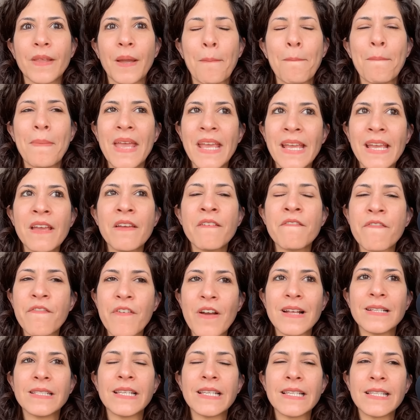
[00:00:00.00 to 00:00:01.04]
making
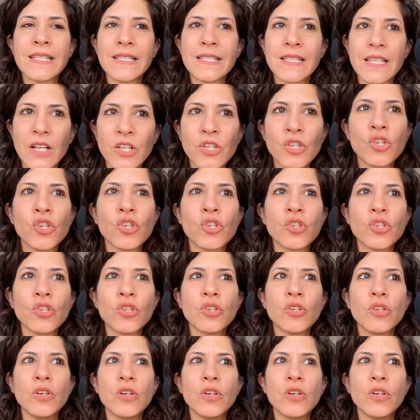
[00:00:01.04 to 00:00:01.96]
friends is such